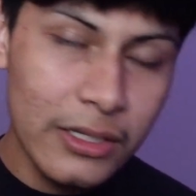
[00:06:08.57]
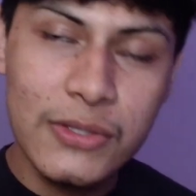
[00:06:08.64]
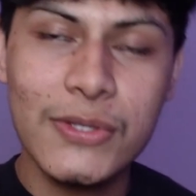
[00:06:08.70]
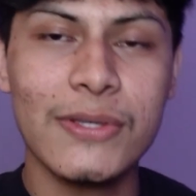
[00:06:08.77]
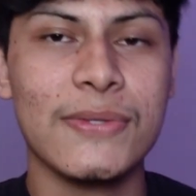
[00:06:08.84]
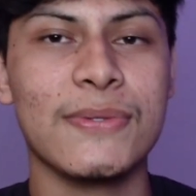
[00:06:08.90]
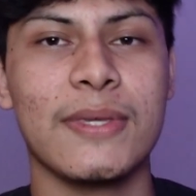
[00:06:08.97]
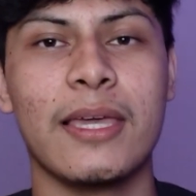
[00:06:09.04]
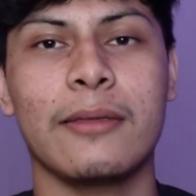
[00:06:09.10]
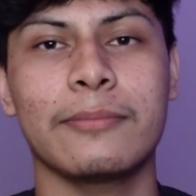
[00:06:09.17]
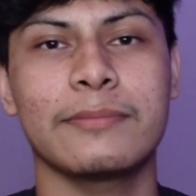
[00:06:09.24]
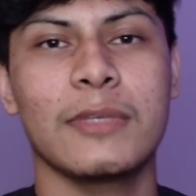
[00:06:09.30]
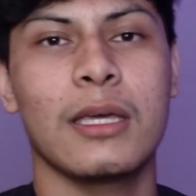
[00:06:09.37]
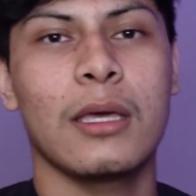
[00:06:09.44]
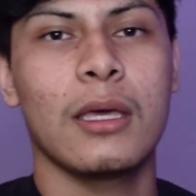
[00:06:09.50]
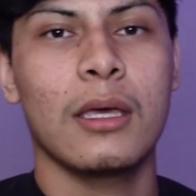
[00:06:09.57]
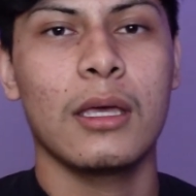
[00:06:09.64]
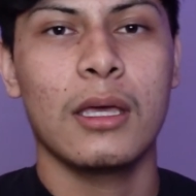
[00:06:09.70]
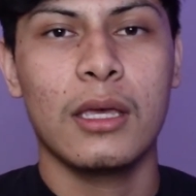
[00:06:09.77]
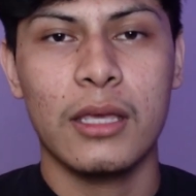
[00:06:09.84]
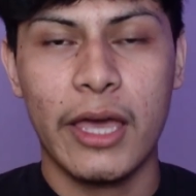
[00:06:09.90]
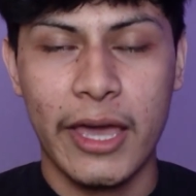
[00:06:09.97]
Just saying.
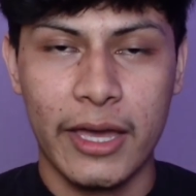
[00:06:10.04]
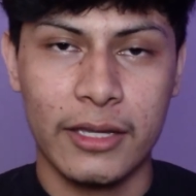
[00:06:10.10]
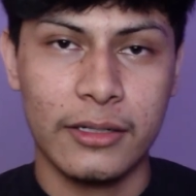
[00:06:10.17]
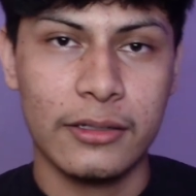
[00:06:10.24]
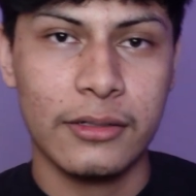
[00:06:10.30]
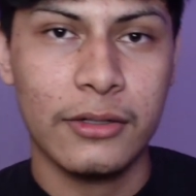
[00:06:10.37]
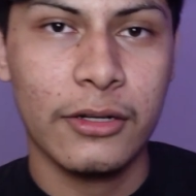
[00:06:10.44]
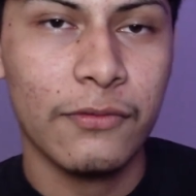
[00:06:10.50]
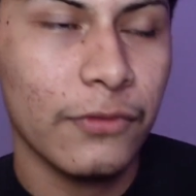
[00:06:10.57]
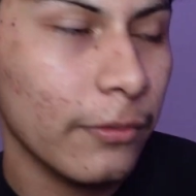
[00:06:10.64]
And then